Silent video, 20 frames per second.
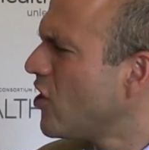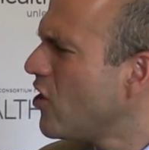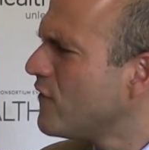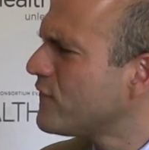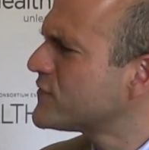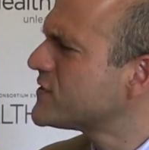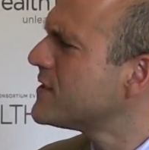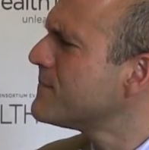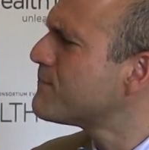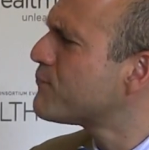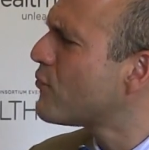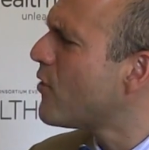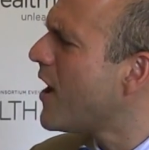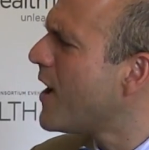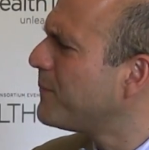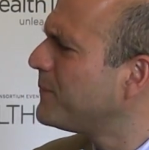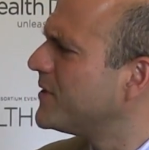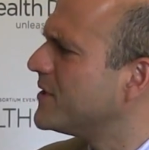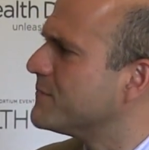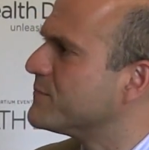Solve some
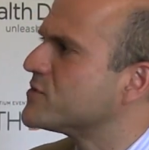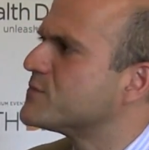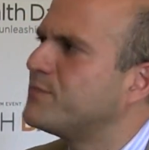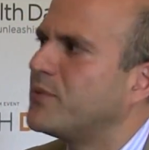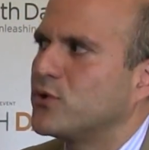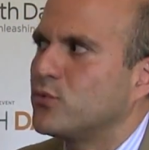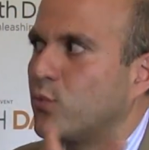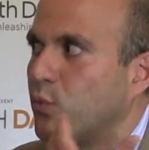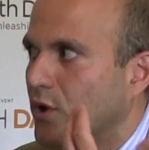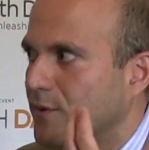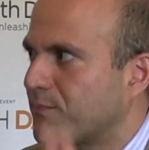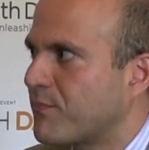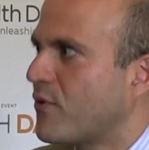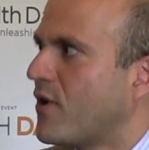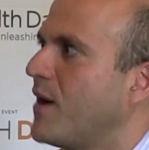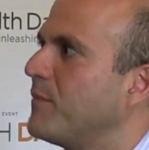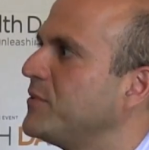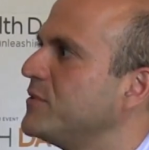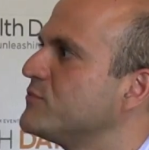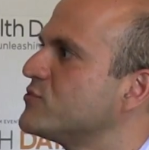problems, but what
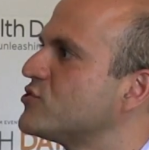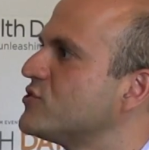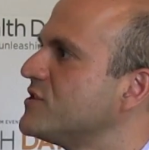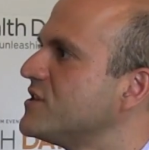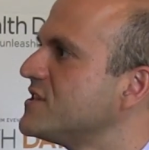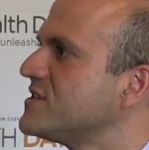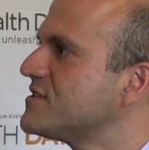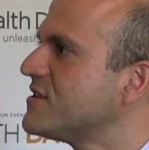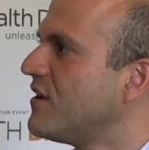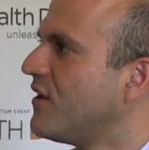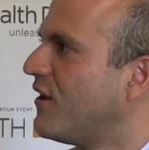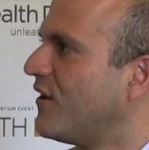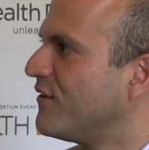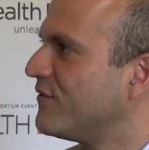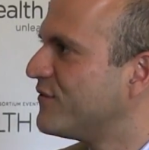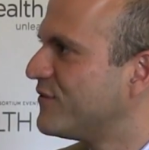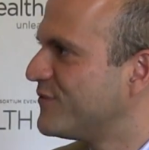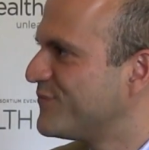problems should they solve?